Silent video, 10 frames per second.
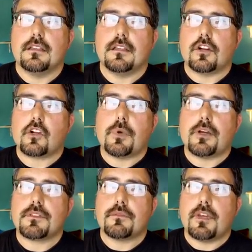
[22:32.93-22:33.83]
Large
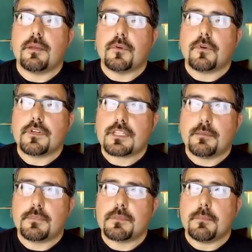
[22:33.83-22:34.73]
puffs of vapor
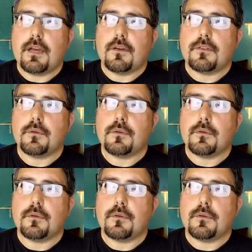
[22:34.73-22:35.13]
escaped his mouth,